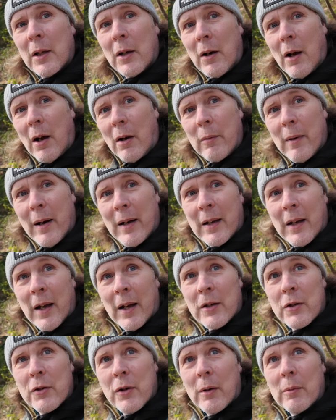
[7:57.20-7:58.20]
there are red
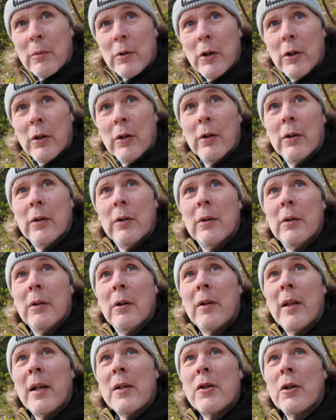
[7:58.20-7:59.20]
kites around here.
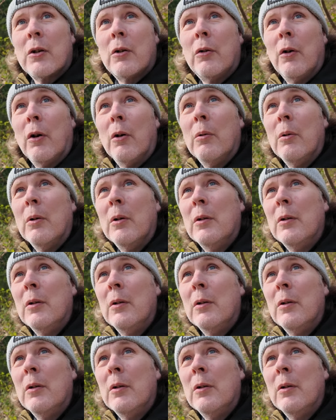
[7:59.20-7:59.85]
Oh, that's a crow.